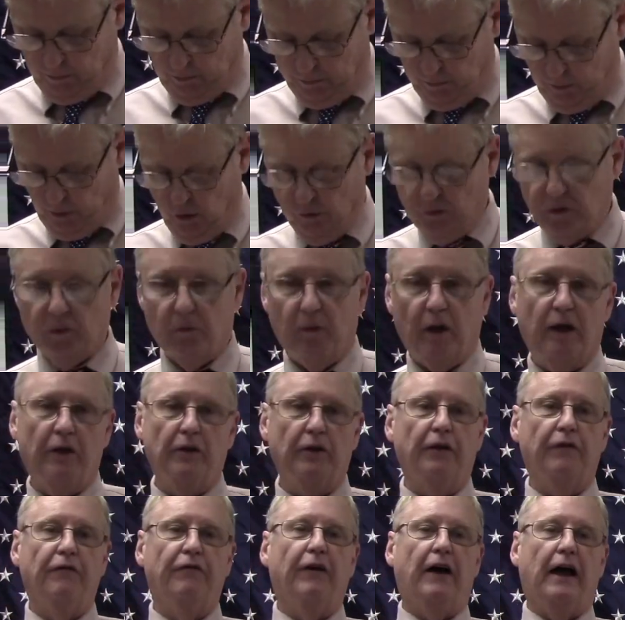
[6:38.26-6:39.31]
both the mother and
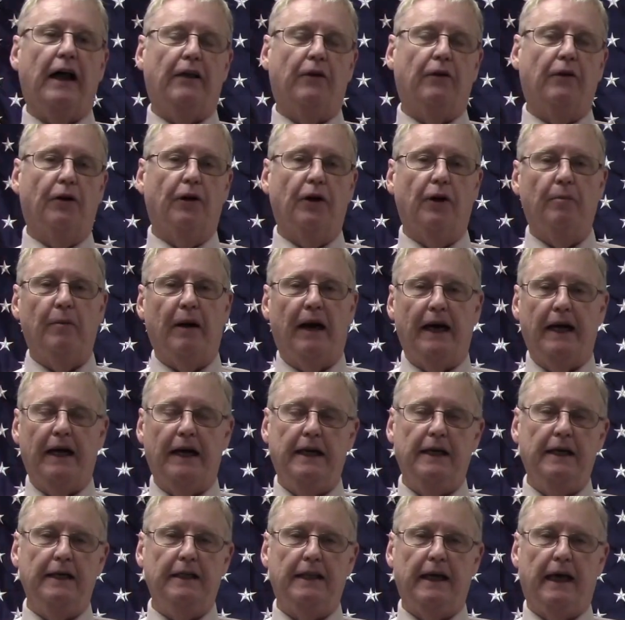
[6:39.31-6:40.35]
the father earned about
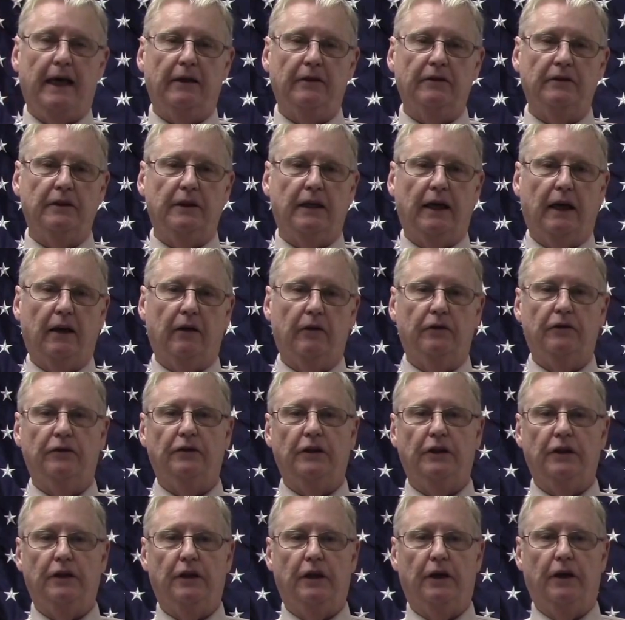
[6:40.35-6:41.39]
$80,000 a
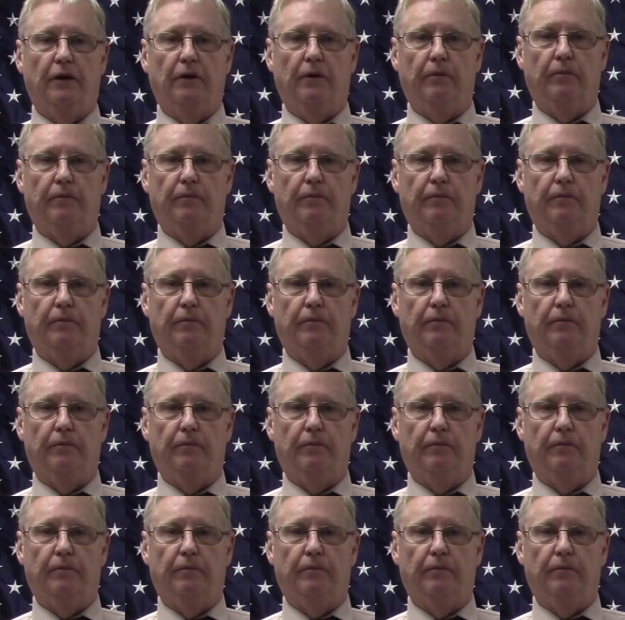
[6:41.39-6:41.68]
year.